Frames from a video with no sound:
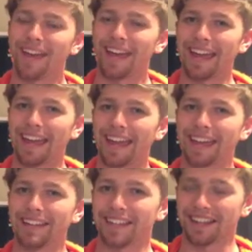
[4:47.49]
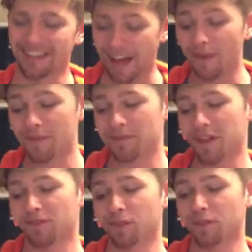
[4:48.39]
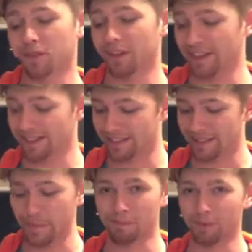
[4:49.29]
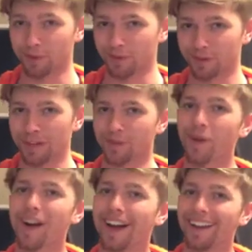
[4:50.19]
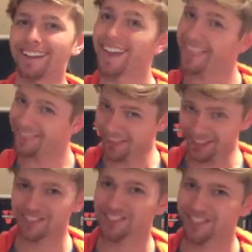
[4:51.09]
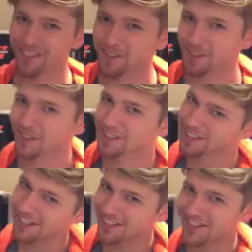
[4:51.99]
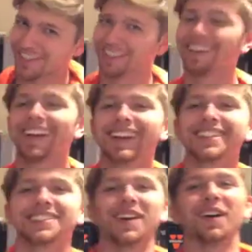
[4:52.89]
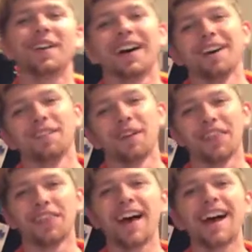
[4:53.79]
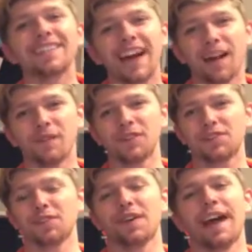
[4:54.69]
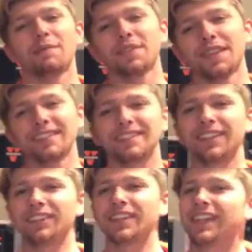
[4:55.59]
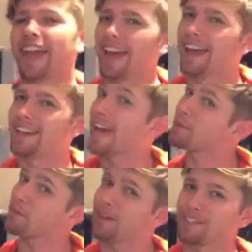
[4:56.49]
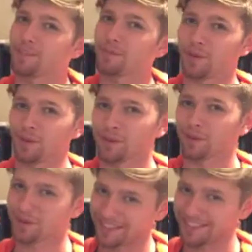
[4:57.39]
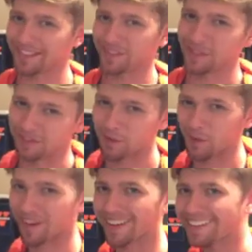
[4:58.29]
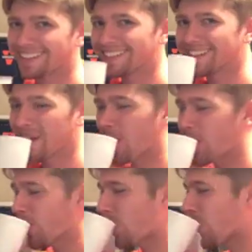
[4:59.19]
And now I'm thankful for this mulled red wine, thanks to your suggestion. So with that, I wish you a happy Thanksgiving and happy Bites and Booze. We'll see you next week for more.